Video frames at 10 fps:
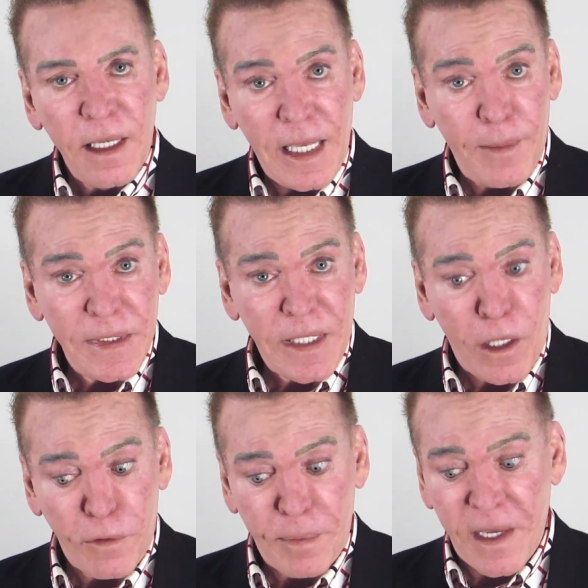Emma's
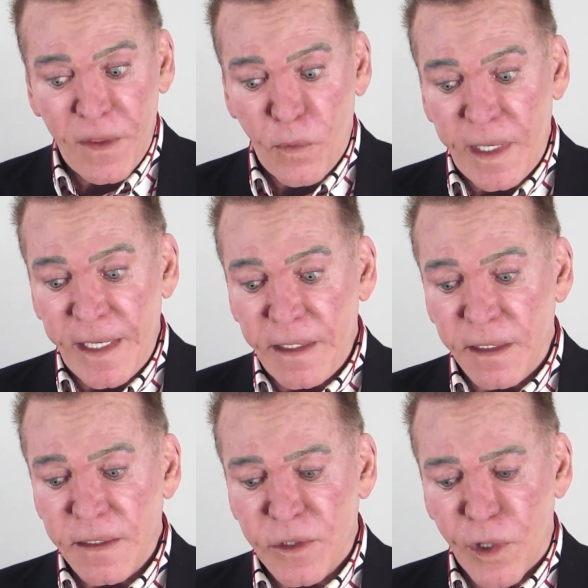health, by the way,
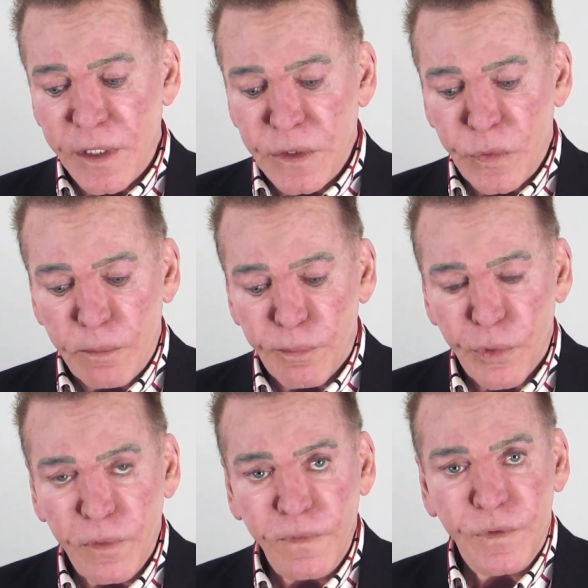started to
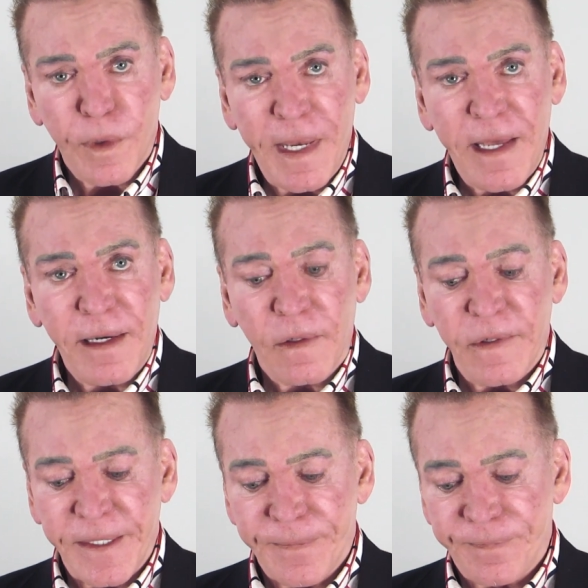improve
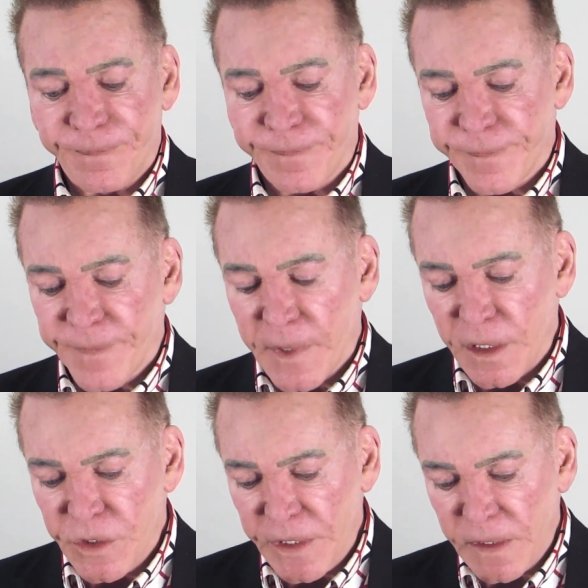dramatically.
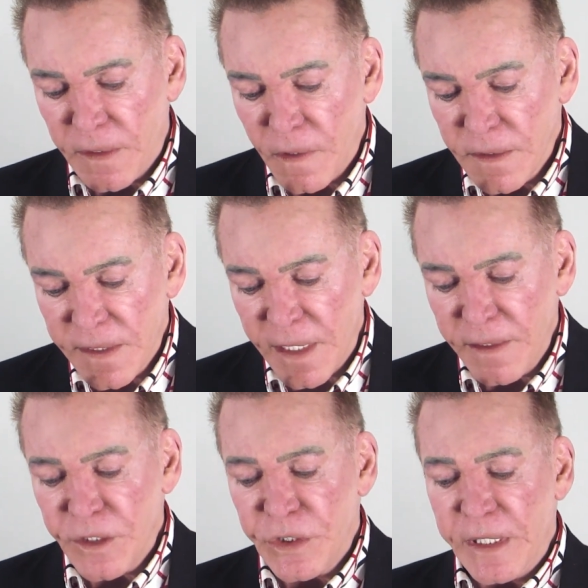She said
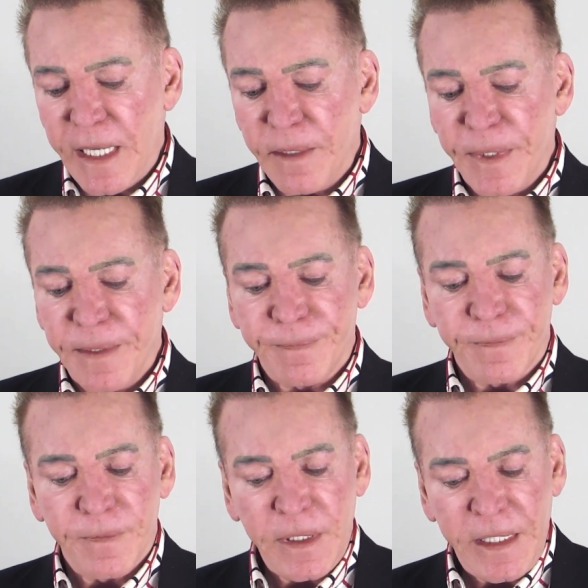that she had been
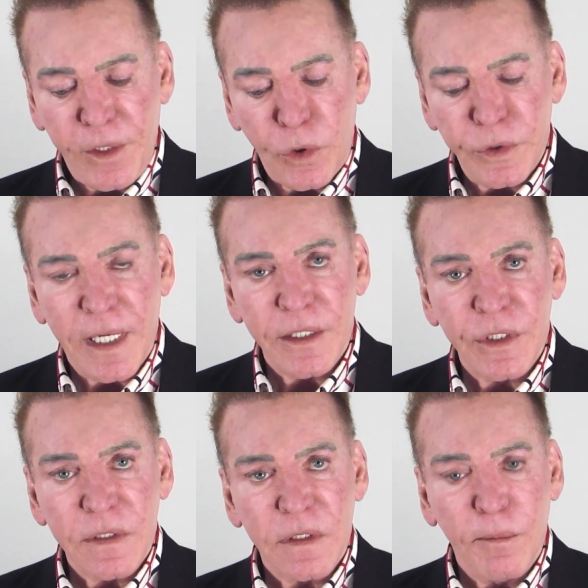healed not
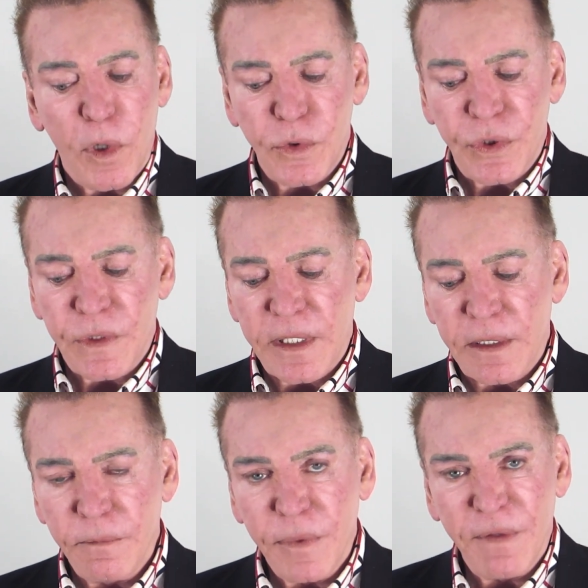just
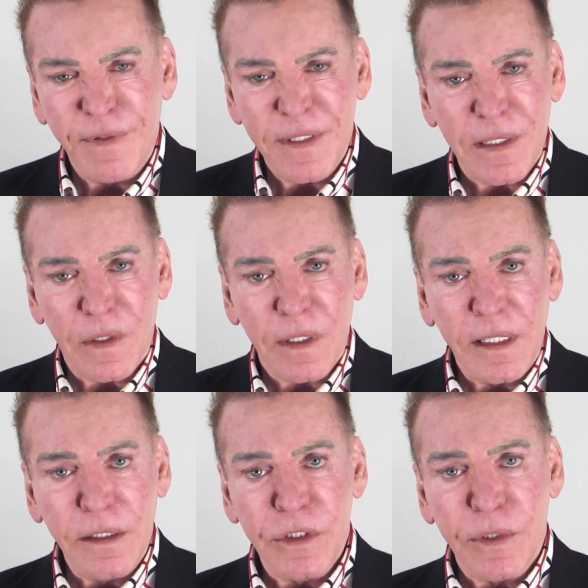emotionally, but
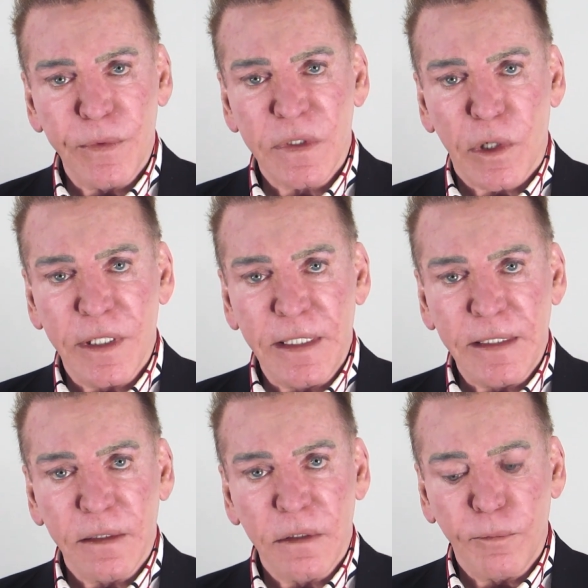physically. She was starting
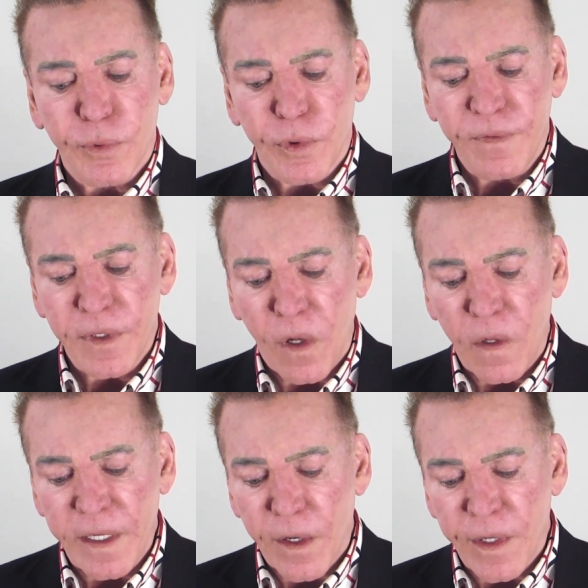to improve in
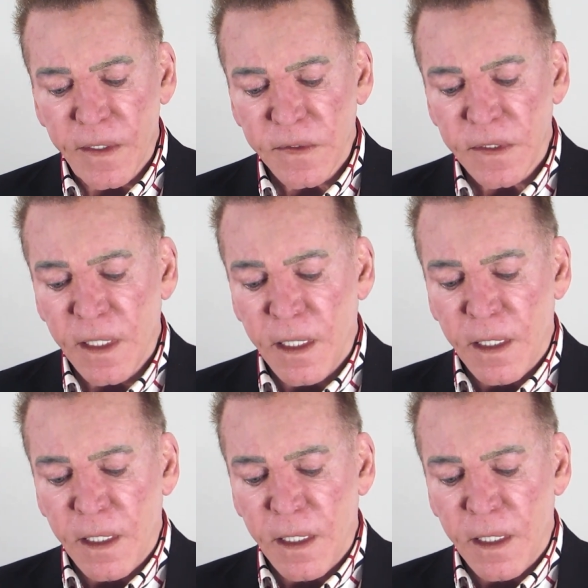all areas.